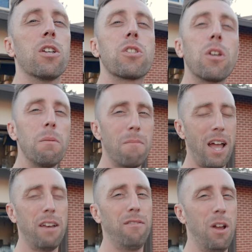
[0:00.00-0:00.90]
So you
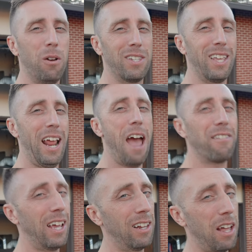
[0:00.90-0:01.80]
might have noticed that I
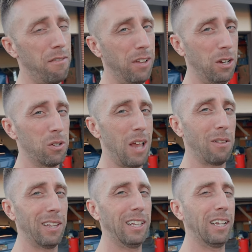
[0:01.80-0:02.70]
haven't had a lot of videos
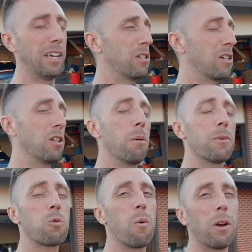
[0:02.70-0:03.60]
out lately. I used to do
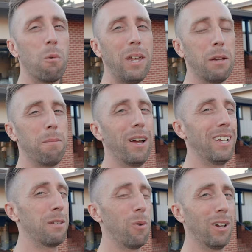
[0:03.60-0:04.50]
almost one a week, but
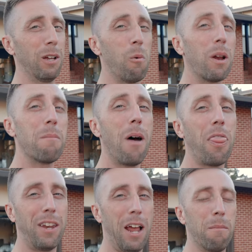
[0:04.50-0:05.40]
it's more like one a
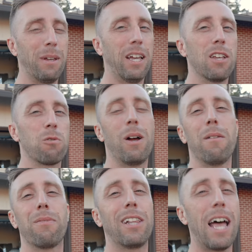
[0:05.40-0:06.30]
month now because,
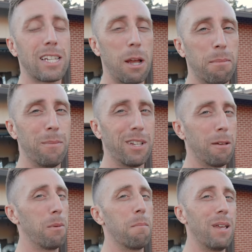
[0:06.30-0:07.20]
well, the last couple
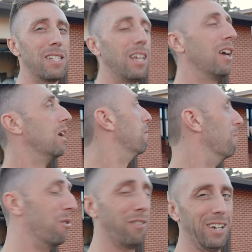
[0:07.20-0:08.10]
months I've been busy
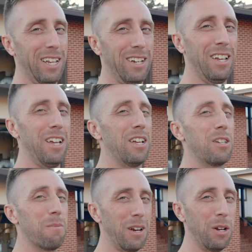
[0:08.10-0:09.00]
moving in
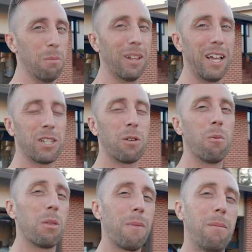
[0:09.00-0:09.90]
to my new place
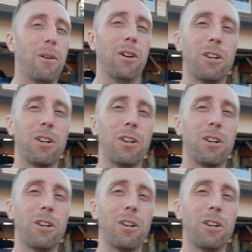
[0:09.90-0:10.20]
with my partner,